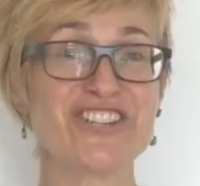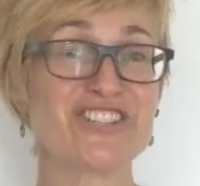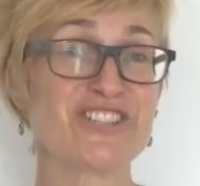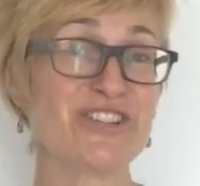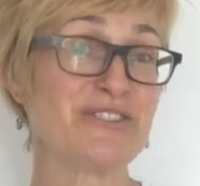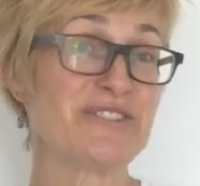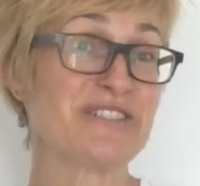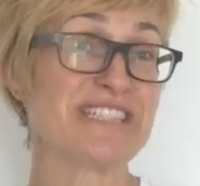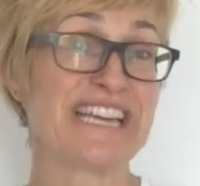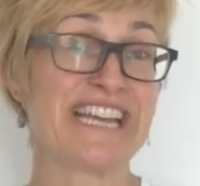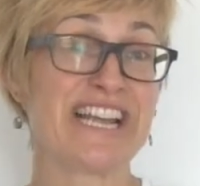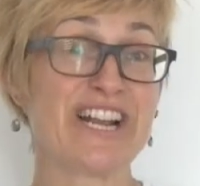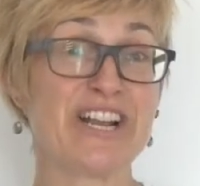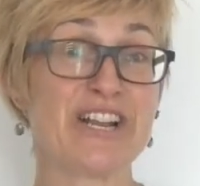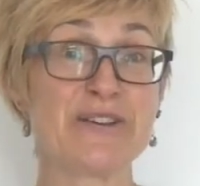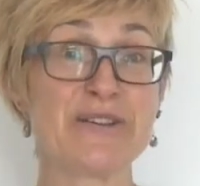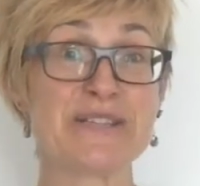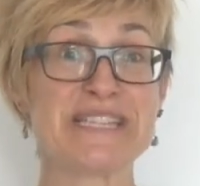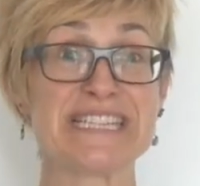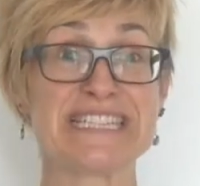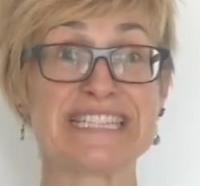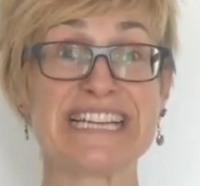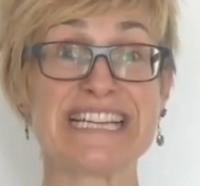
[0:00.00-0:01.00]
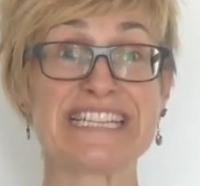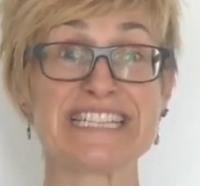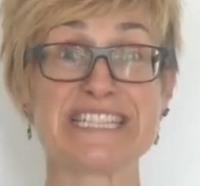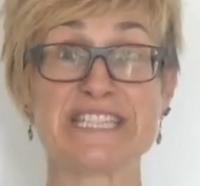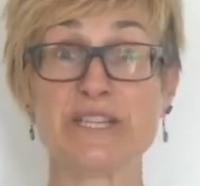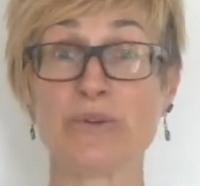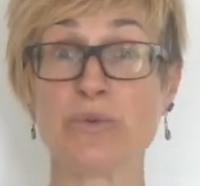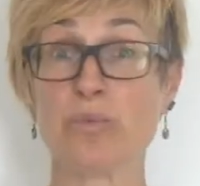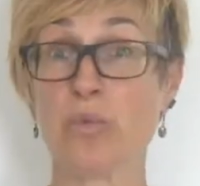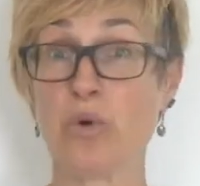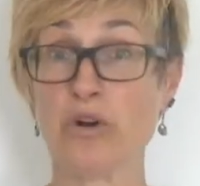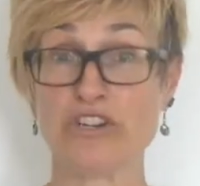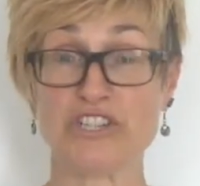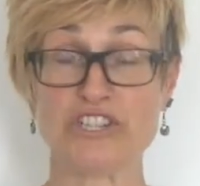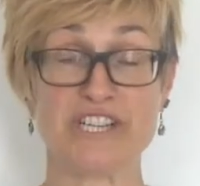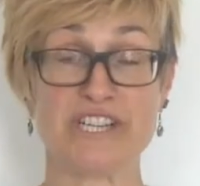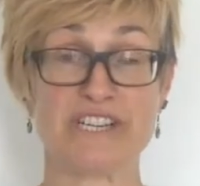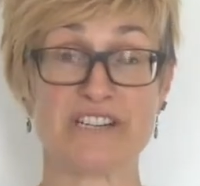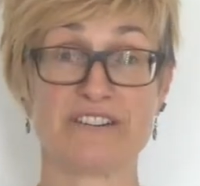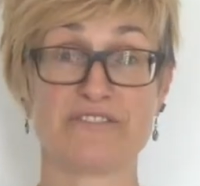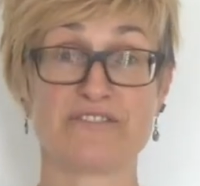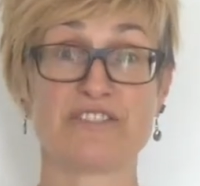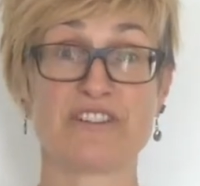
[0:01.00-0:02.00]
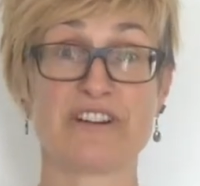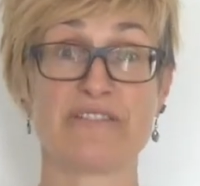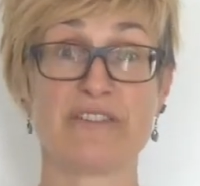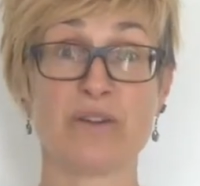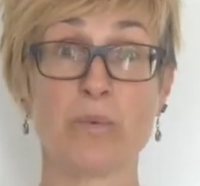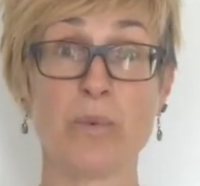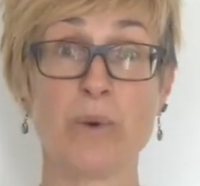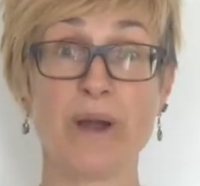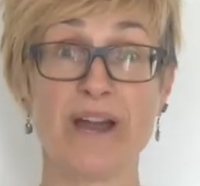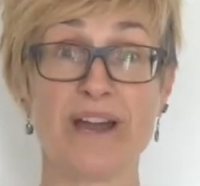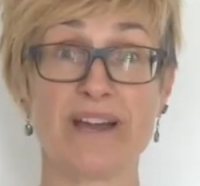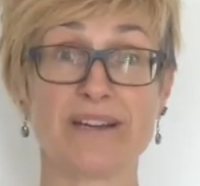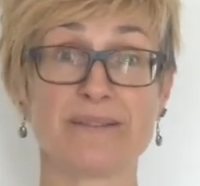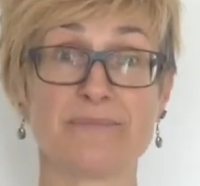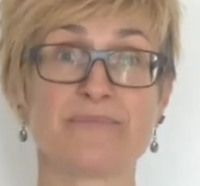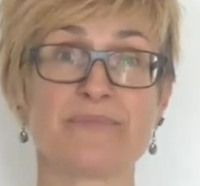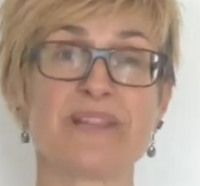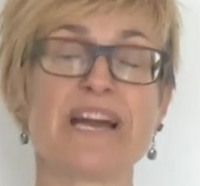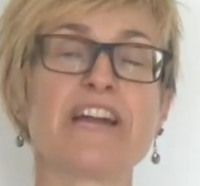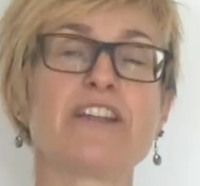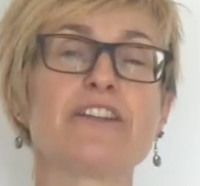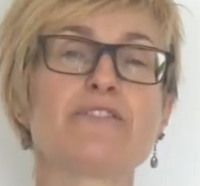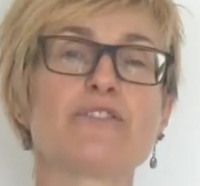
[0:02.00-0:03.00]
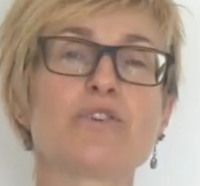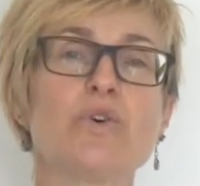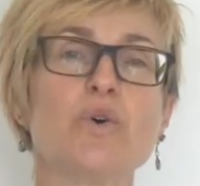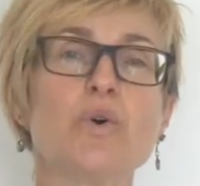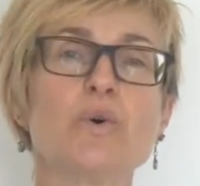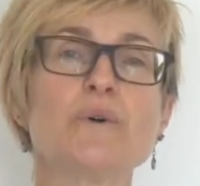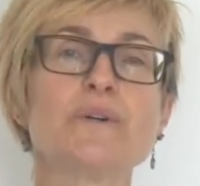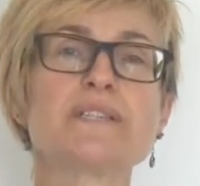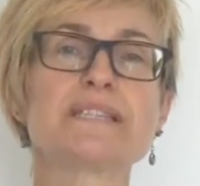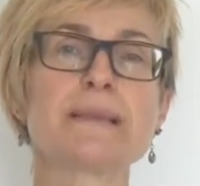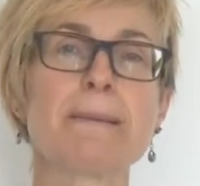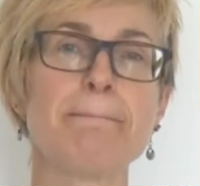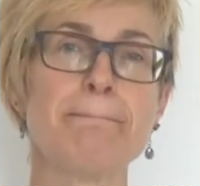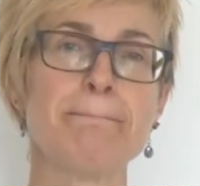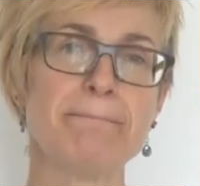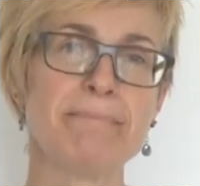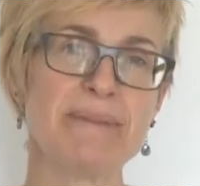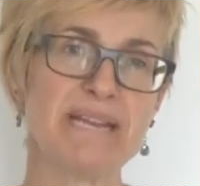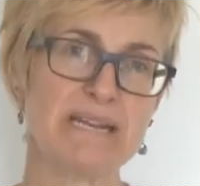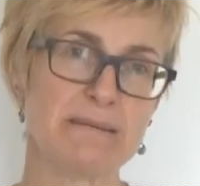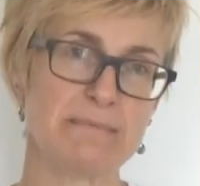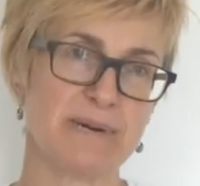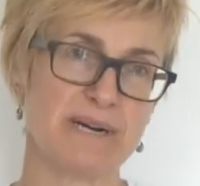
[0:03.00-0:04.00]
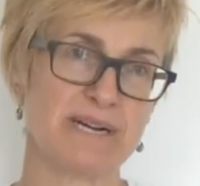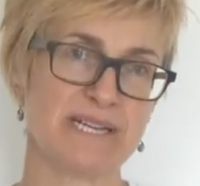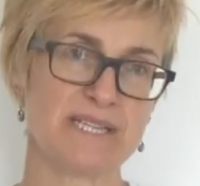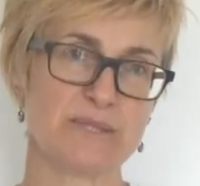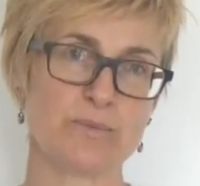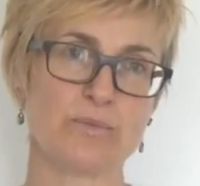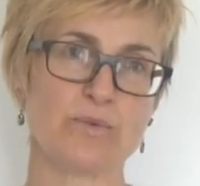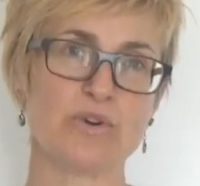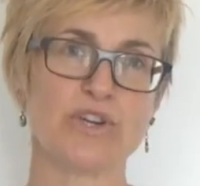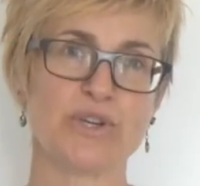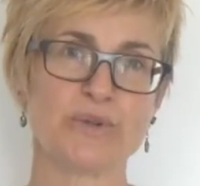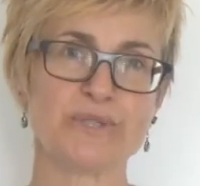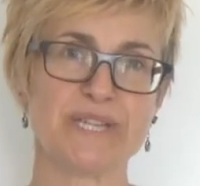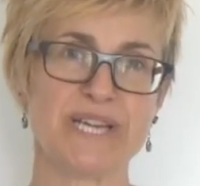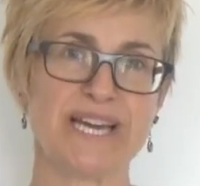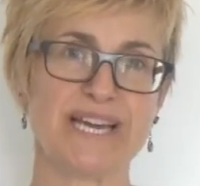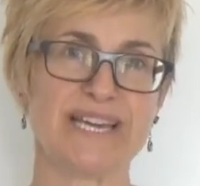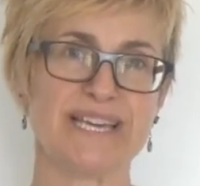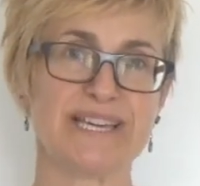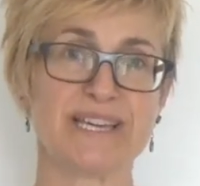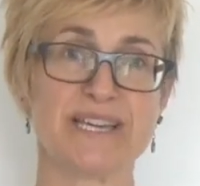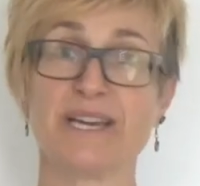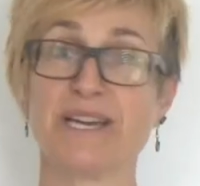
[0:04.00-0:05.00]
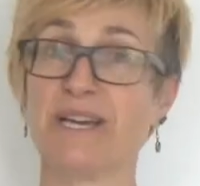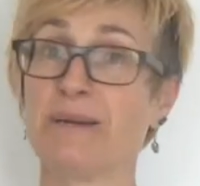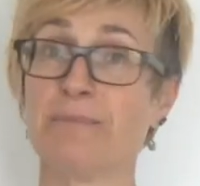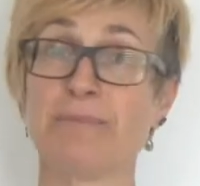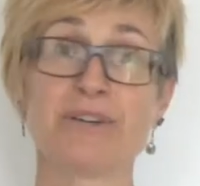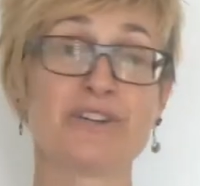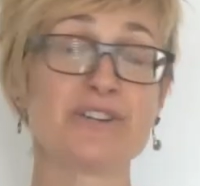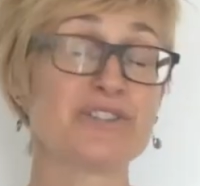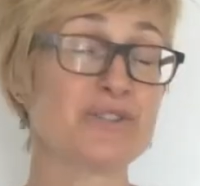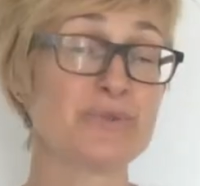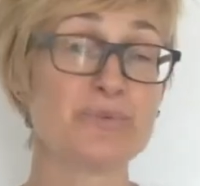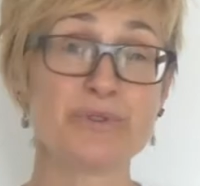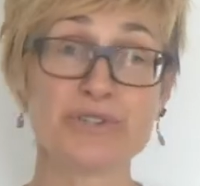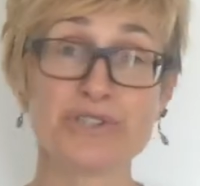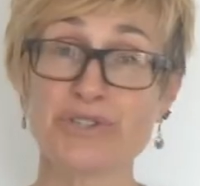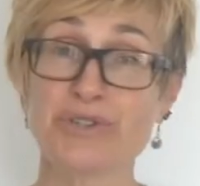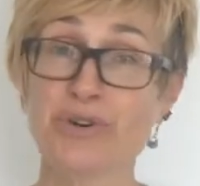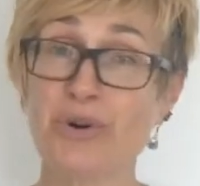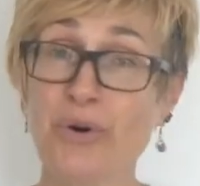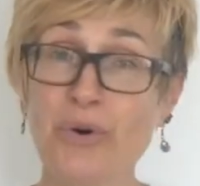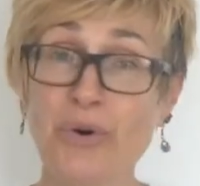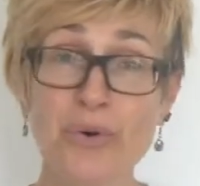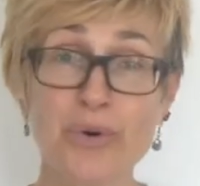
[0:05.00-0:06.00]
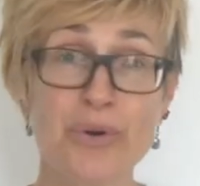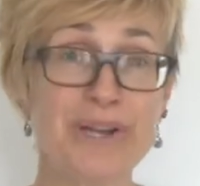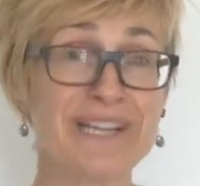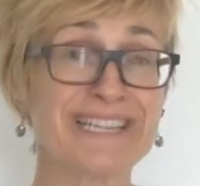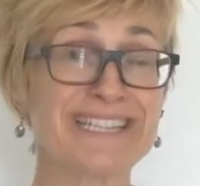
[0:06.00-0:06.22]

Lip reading: Don't take clothes that tend to need washing after every wear. And of course, minimise what you take because you want to haul